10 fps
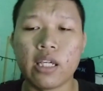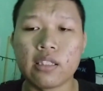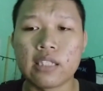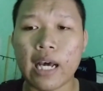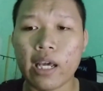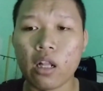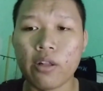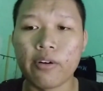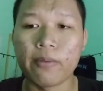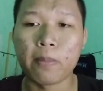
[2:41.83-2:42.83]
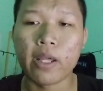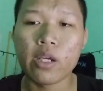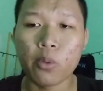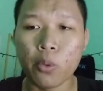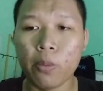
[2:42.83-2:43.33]
child
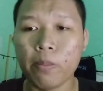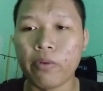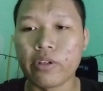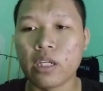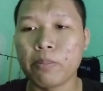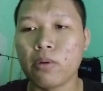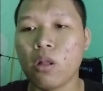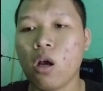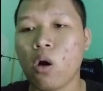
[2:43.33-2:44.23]
playroom, for example,